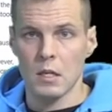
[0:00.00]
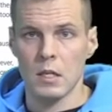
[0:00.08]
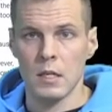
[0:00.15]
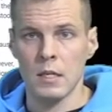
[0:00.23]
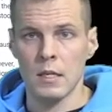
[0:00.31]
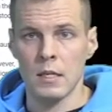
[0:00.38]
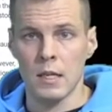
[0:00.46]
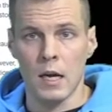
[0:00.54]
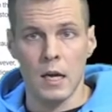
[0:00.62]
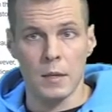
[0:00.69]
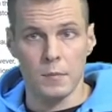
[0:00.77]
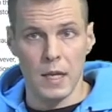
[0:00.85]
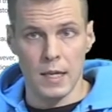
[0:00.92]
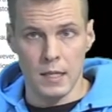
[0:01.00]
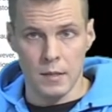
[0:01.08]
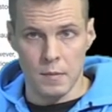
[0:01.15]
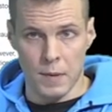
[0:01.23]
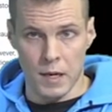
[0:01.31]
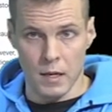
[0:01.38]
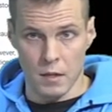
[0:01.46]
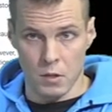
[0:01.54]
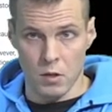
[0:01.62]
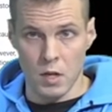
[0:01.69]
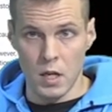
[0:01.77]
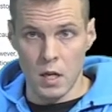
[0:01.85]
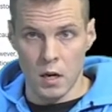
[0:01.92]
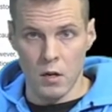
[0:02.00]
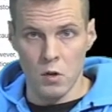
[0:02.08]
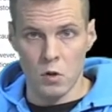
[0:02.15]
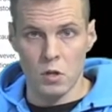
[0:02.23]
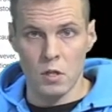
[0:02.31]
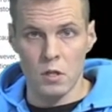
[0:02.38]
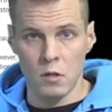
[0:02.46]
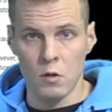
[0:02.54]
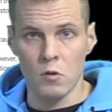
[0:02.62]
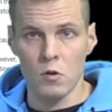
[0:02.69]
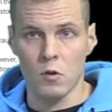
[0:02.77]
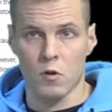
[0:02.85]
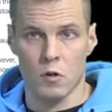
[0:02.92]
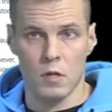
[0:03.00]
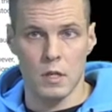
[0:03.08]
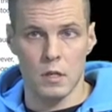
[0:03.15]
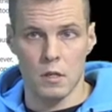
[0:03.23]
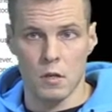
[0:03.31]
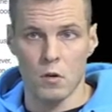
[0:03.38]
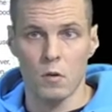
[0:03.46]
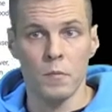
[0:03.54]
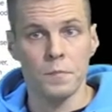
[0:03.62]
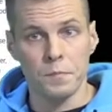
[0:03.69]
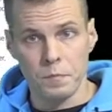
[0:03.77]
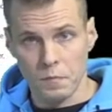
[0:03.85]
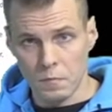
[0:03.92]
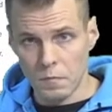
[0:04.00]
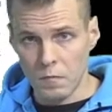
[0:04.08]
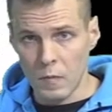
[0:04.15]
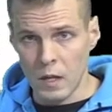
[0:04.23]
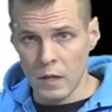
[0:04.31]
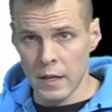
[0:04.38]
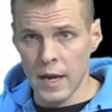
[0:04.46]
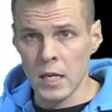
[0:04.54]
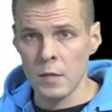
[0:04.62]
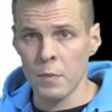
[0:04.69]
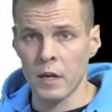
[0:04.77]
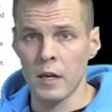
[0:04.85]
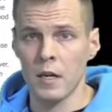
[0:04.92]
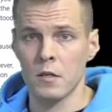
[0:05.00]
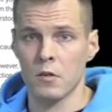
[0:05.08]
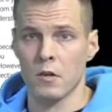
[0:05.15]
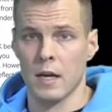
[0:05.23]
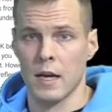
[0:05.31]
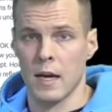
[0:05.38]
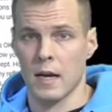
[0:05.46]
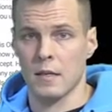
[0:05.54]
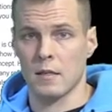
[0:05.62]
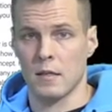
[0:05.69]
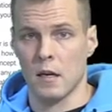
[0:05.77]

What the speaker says: This explanation here uses two sources. So the explanation has